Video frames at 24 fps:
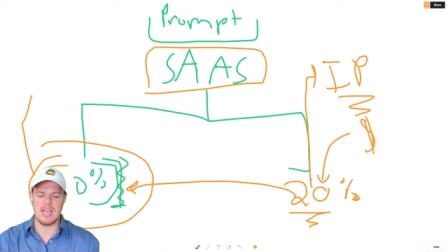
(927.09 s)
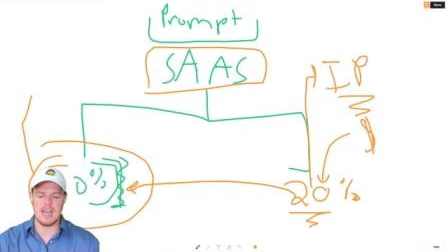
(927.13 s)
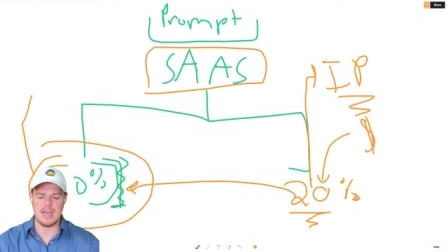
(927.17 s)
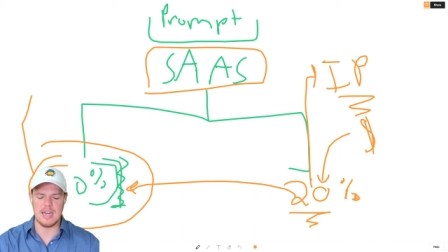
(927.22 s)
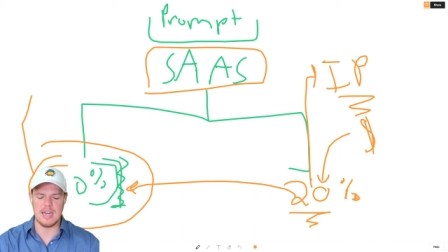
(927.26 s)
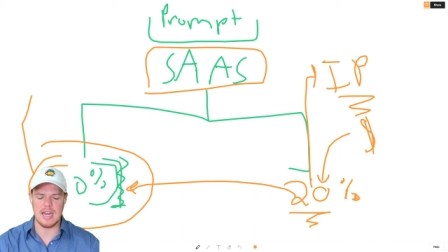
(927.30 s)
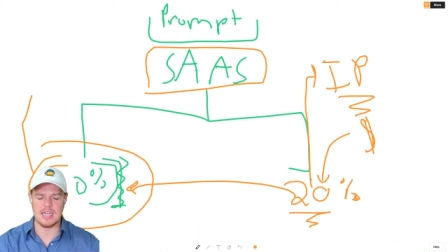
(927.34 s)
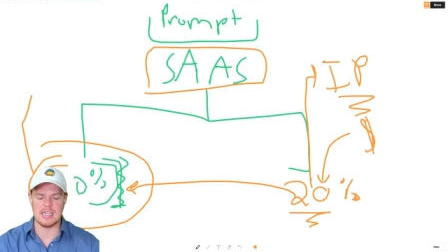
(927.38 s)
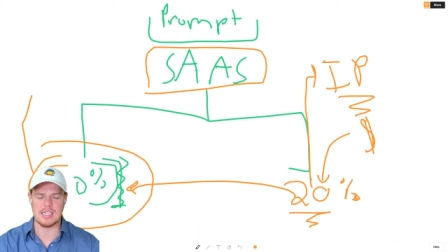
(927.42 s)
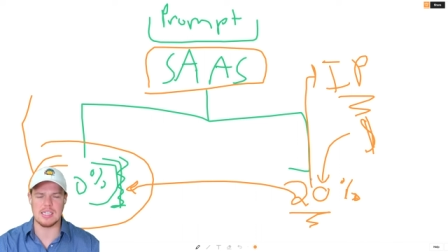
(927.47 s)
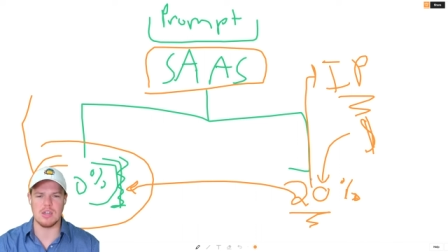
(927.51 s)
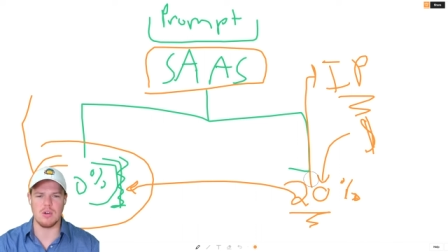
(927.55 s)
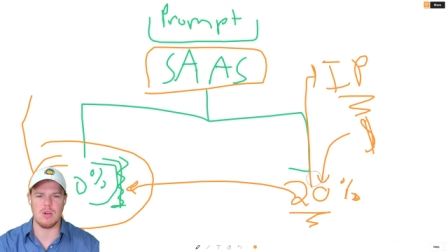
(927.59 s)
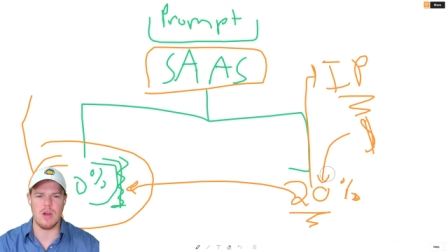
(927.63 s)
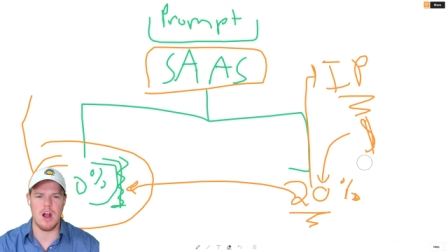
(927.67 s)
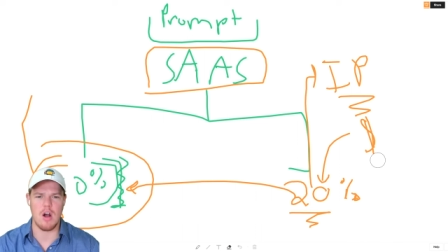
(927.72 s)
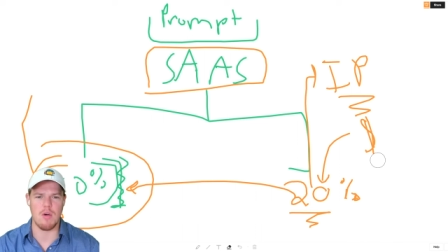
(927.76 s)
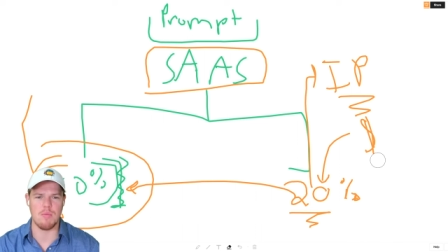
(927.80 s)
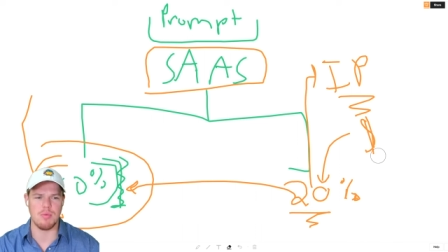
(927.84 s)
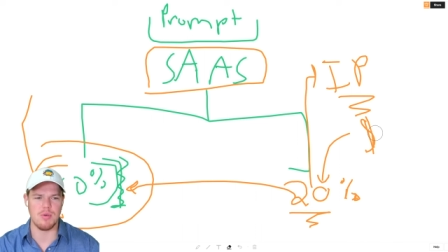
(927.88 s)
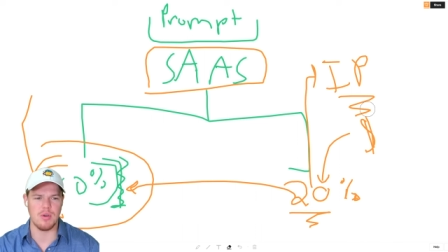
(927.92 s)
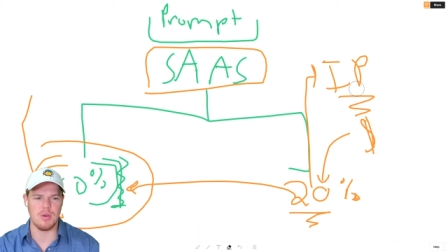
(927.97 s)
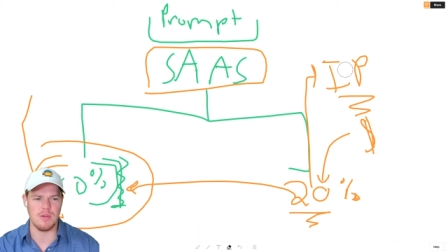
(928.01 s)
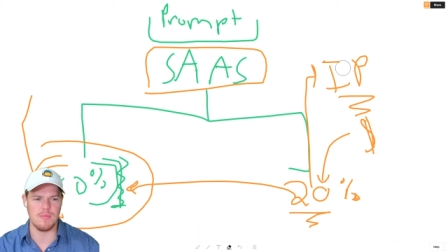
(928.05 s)
a nice little
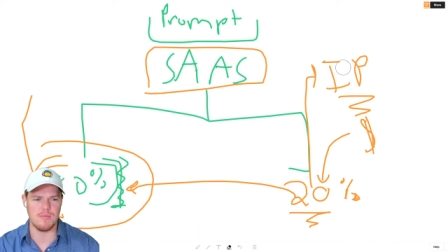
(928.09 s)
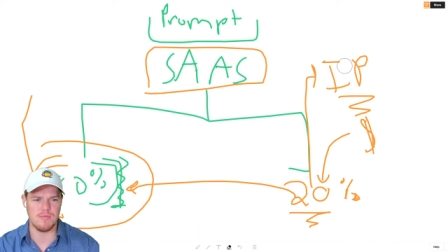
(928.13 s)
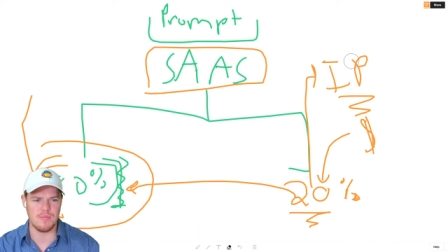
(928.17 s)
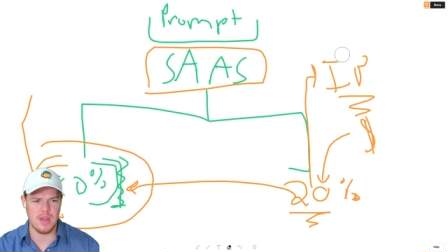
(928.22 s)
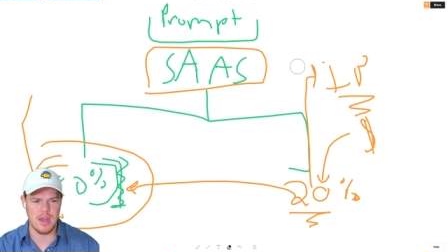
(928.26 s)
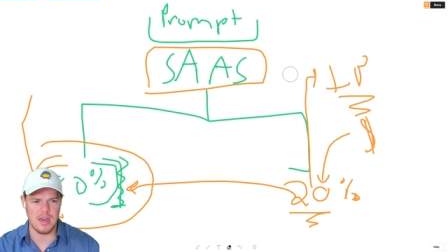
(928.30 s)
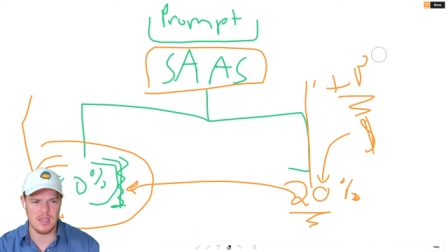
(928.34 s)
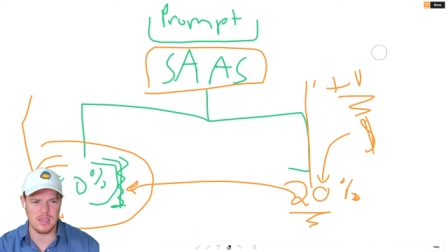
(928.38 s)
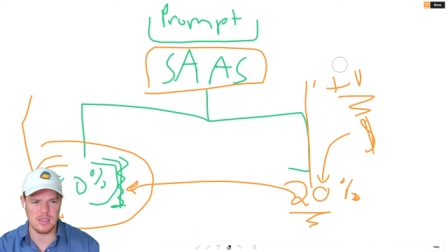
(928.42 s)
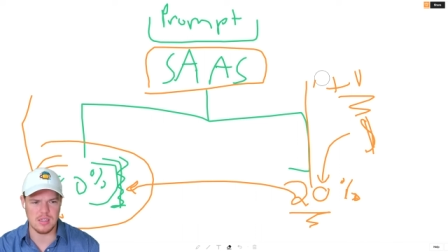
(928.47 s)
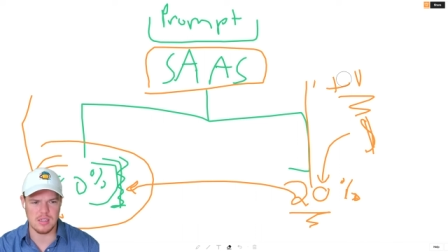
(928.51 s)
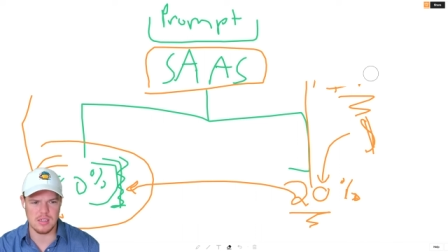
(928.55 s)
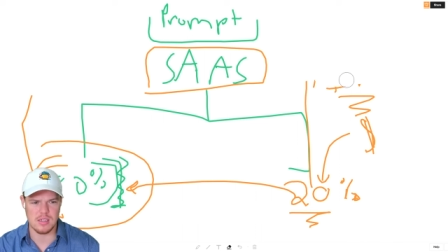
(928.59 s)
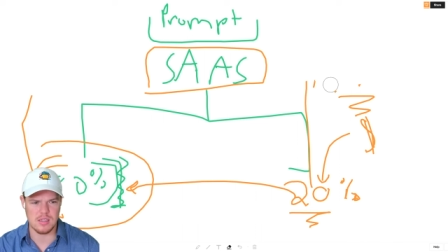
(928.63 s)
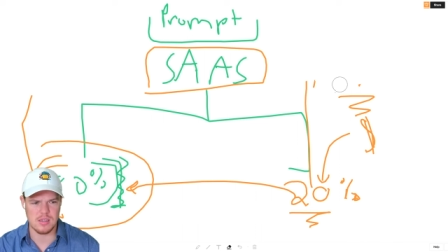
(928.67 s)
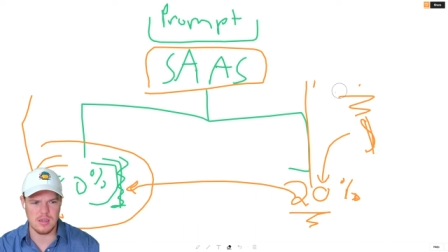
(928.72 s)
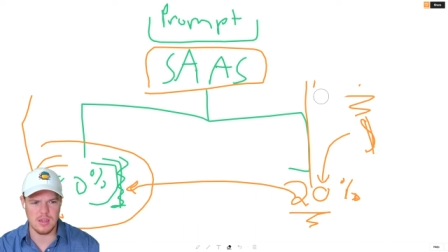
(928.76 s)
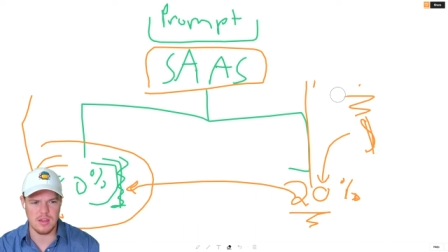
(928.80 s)
output that is